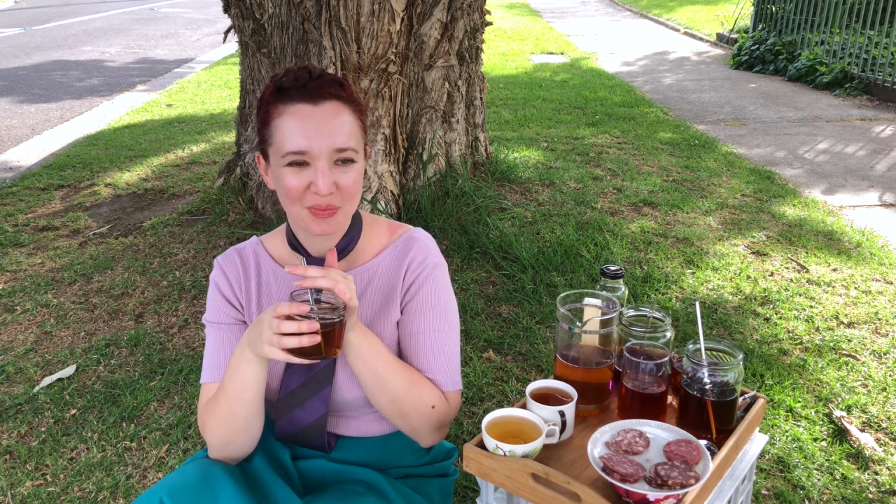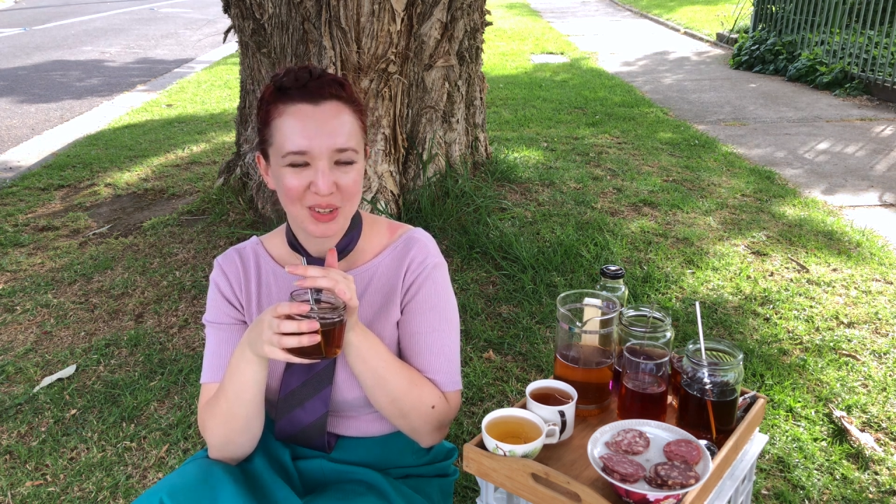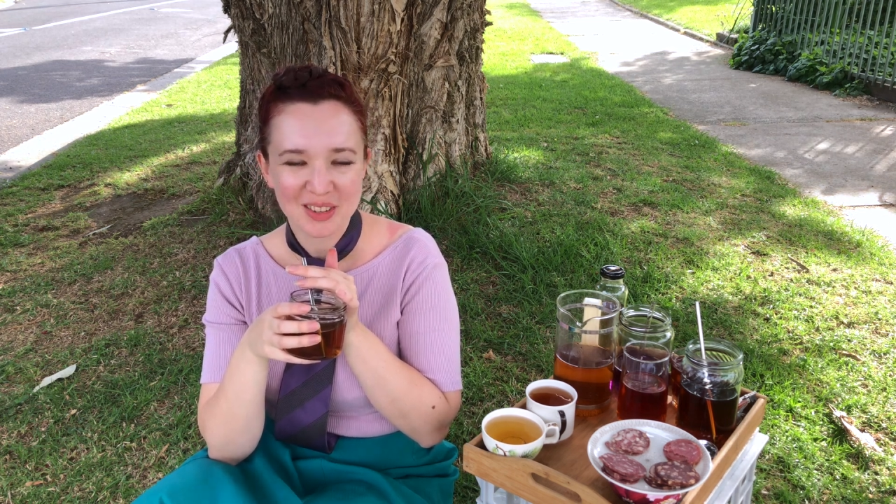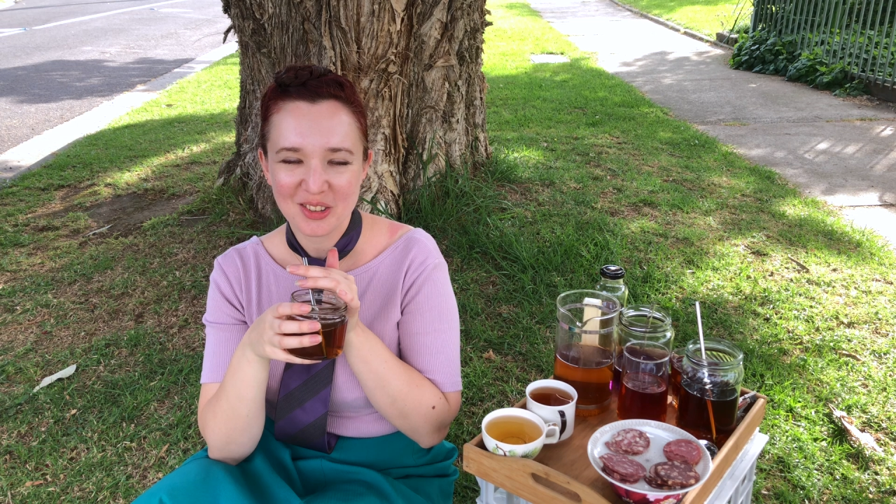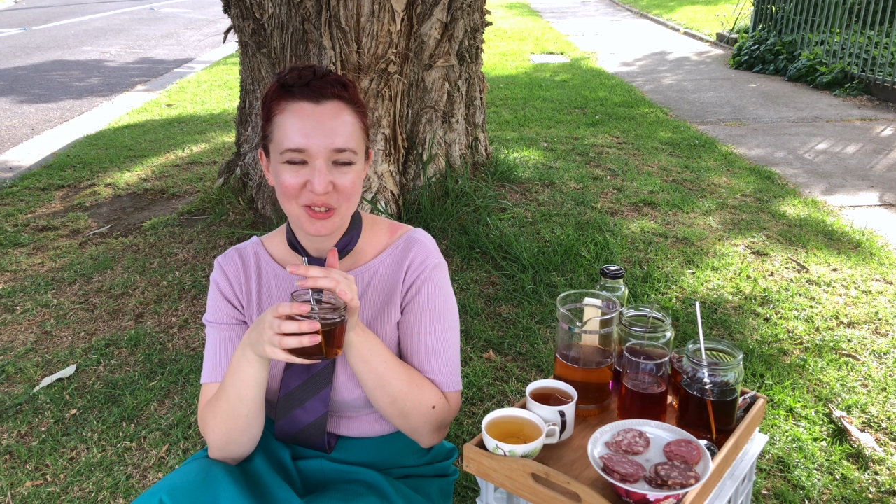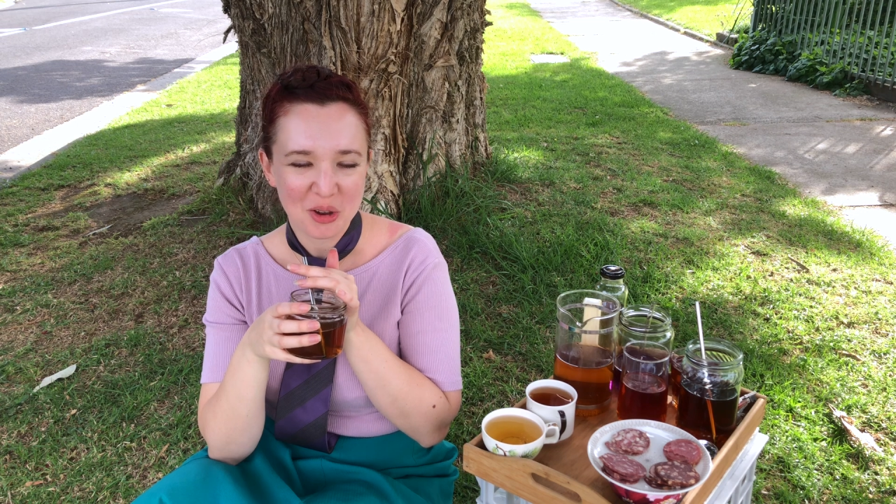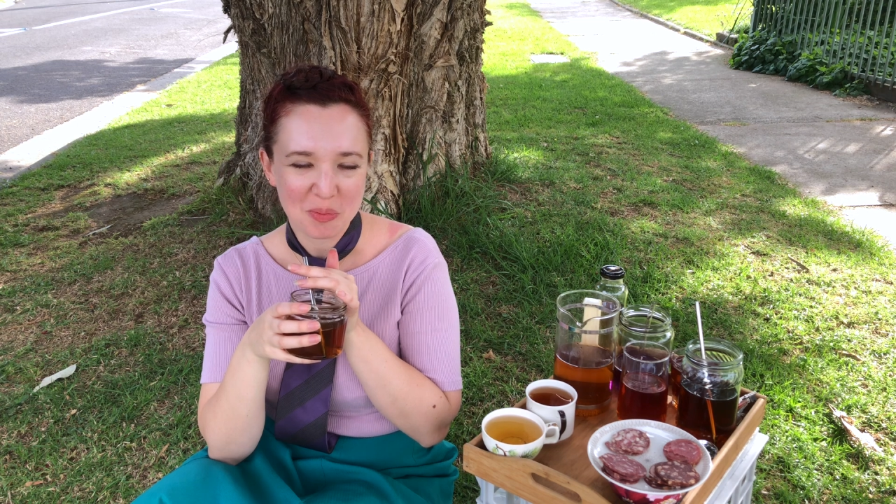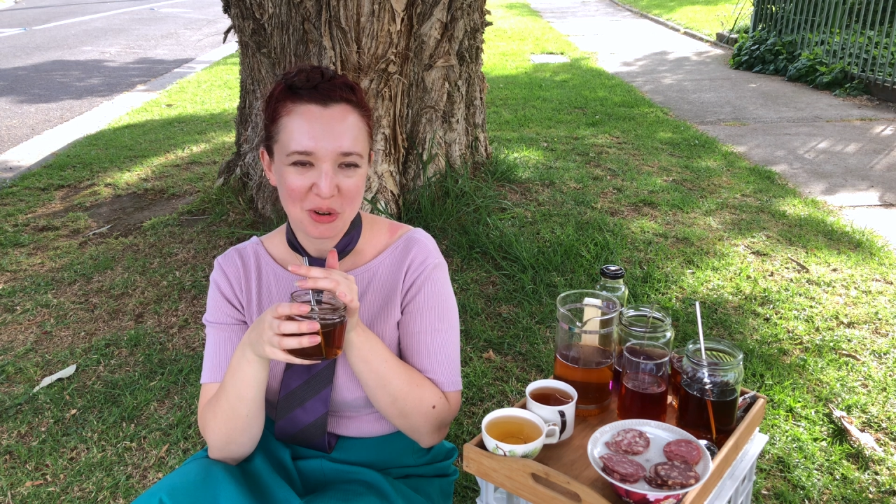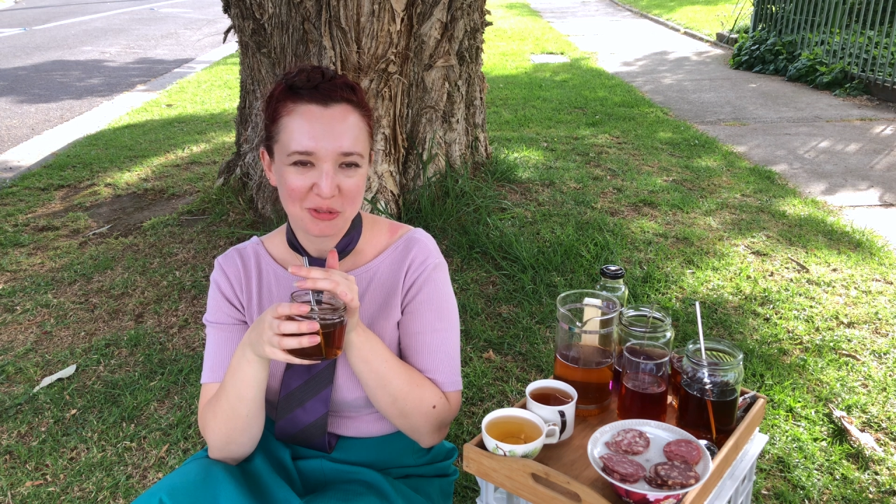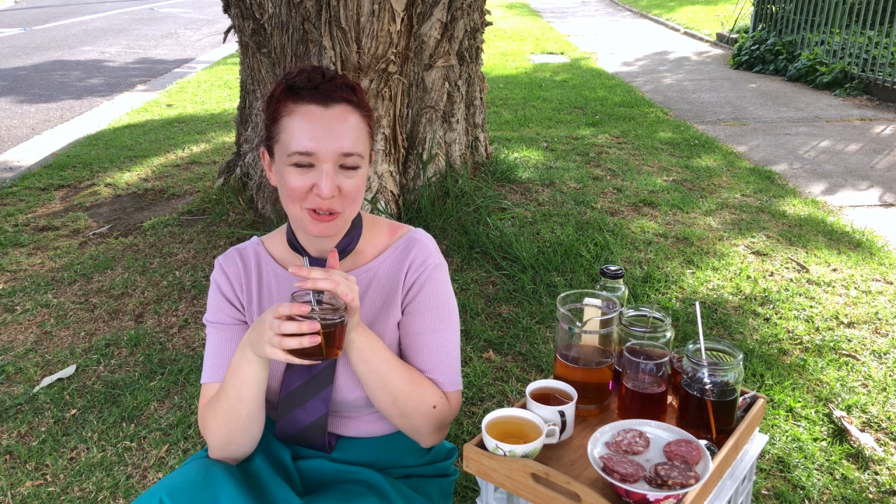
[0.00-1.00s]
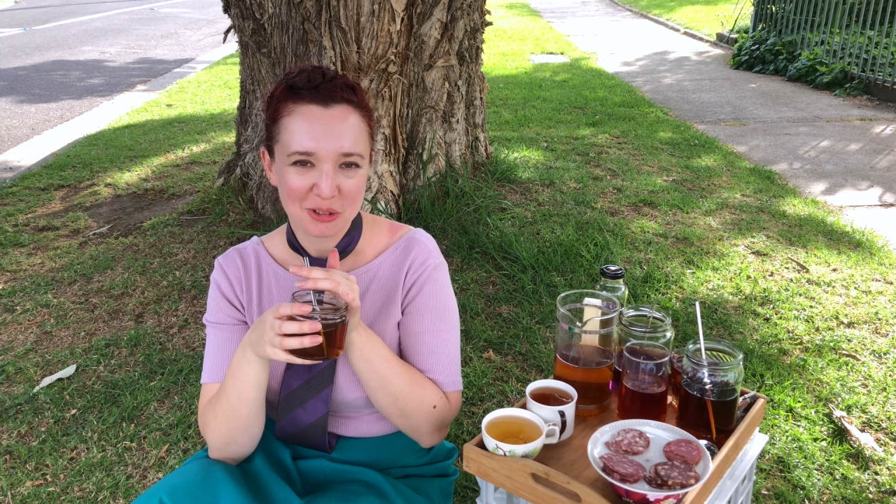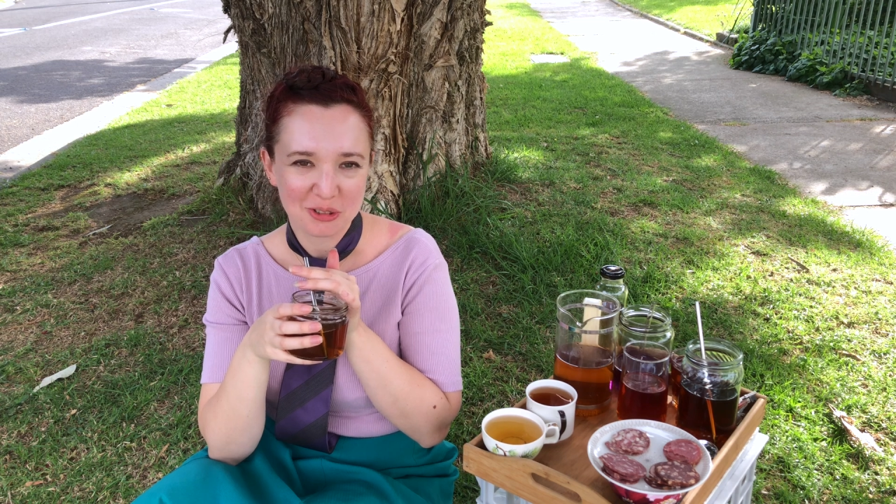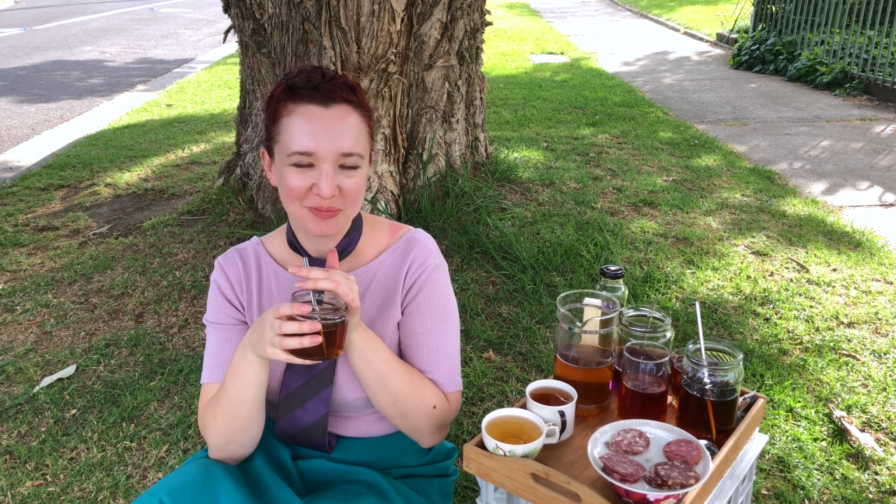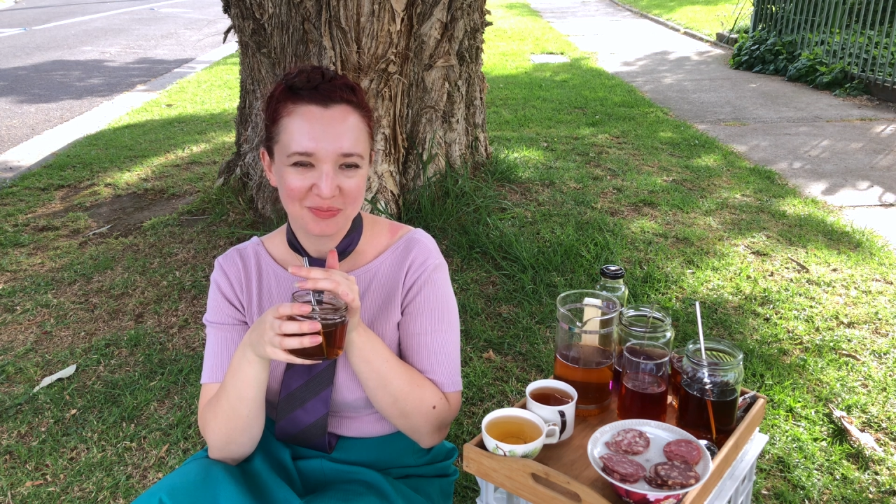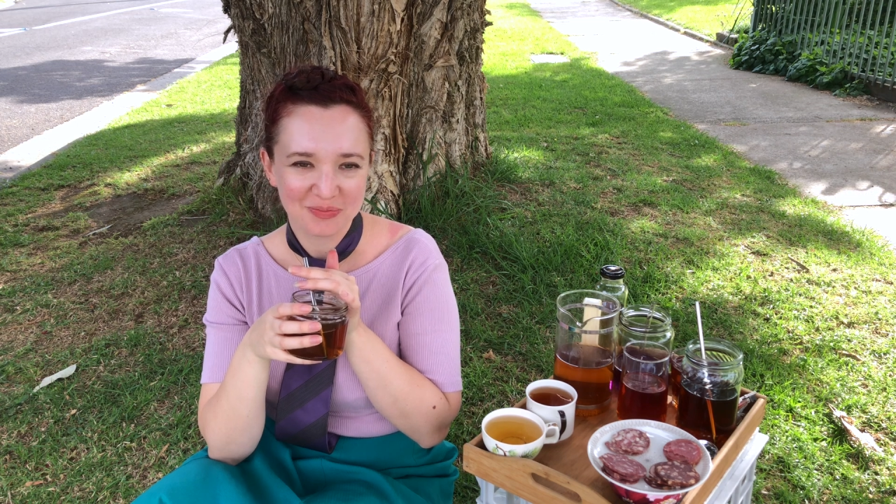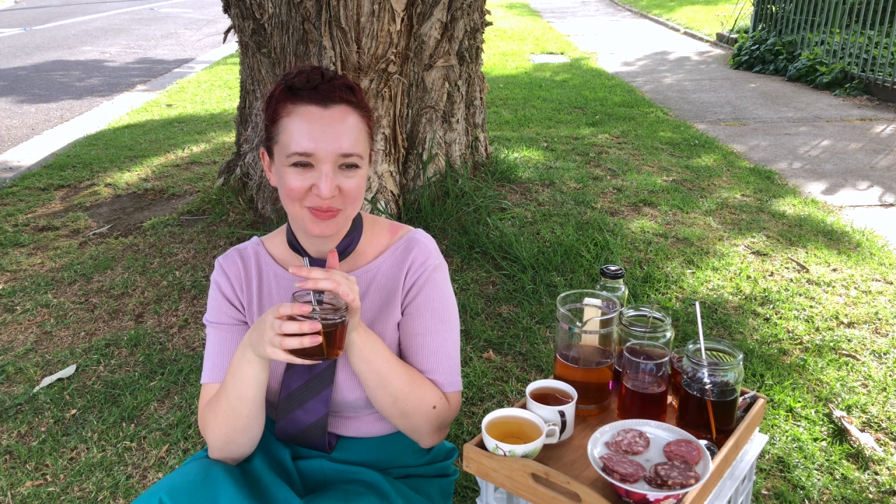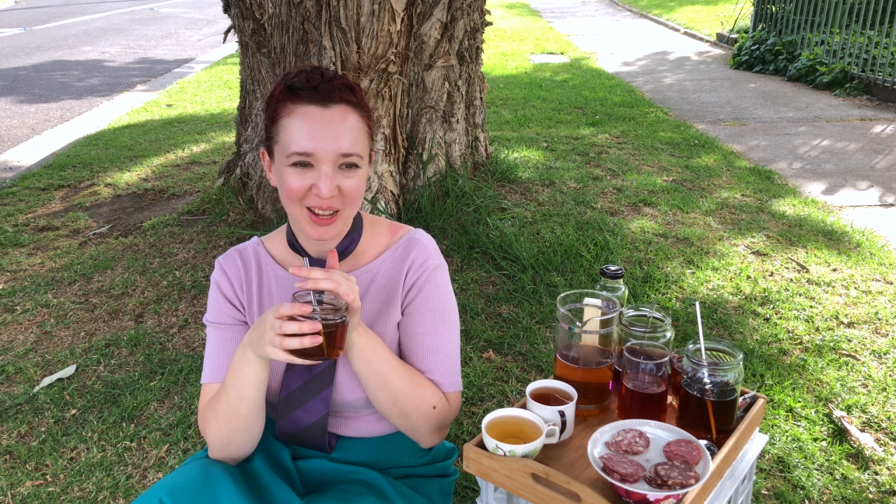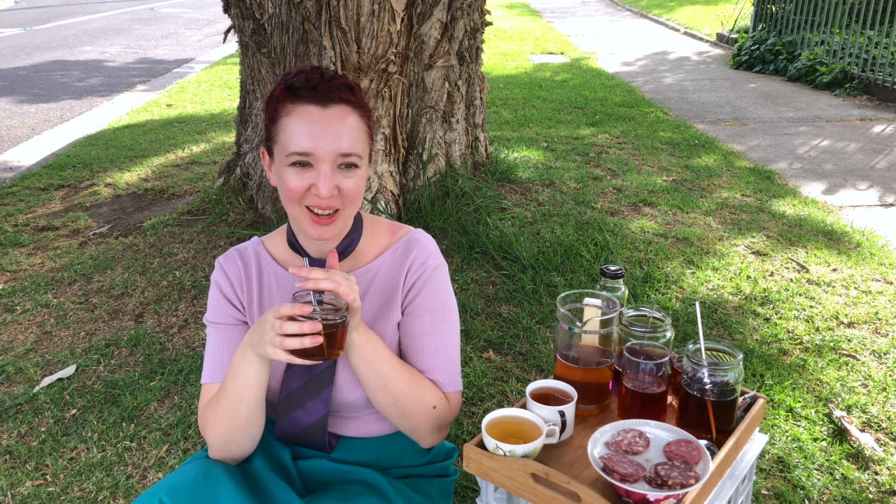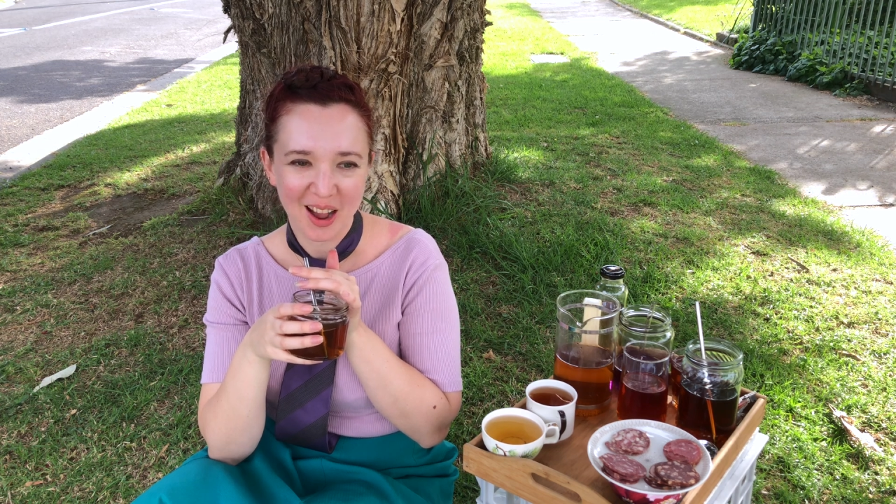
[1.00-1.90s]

is just so beautiful and